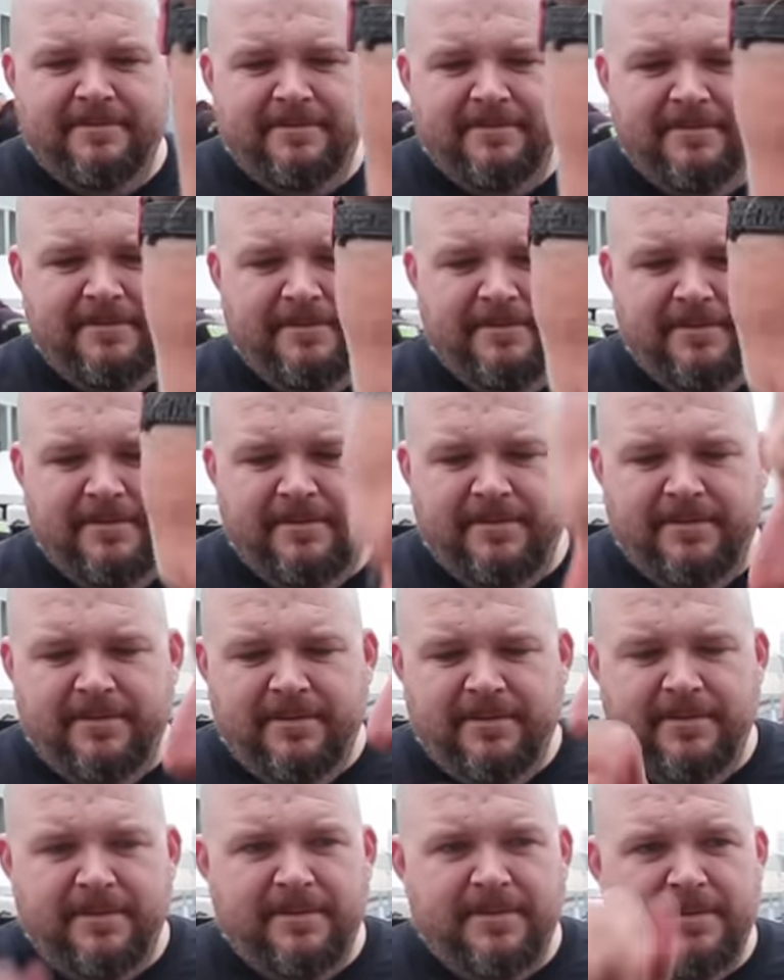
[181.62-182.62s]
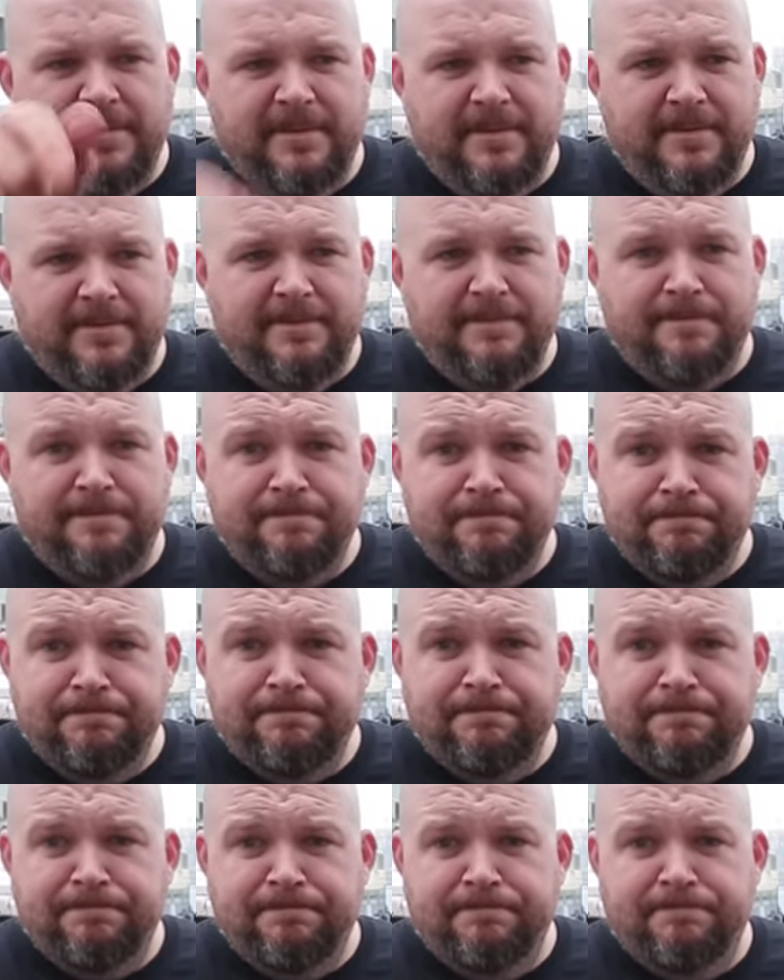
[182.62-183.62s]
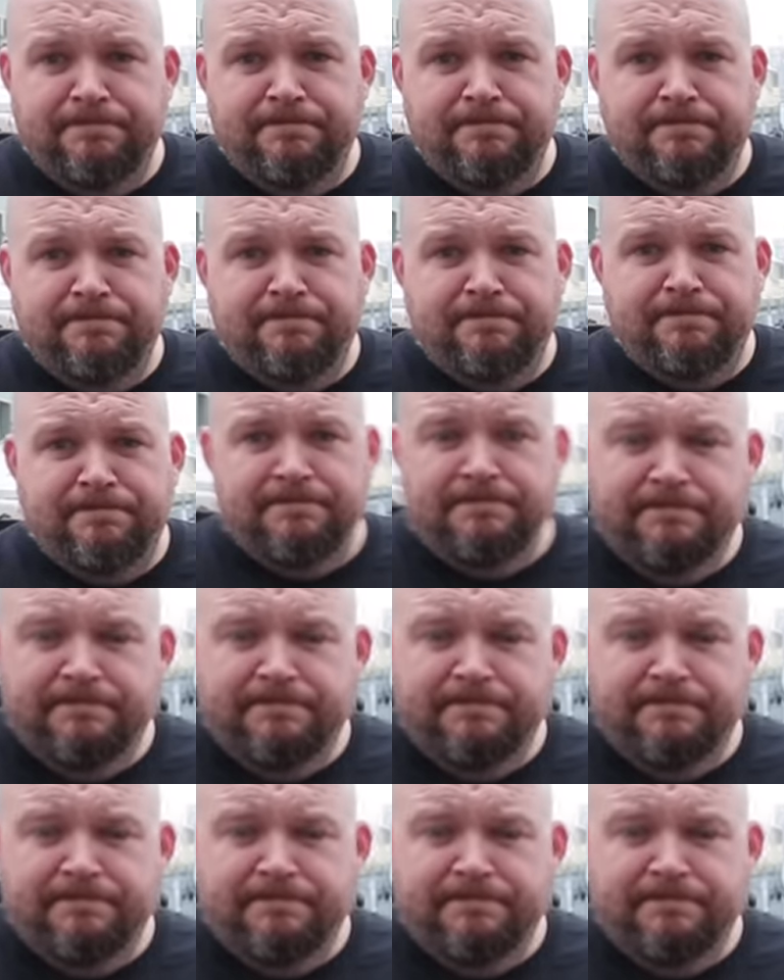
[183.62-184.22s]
The person shown says nothing.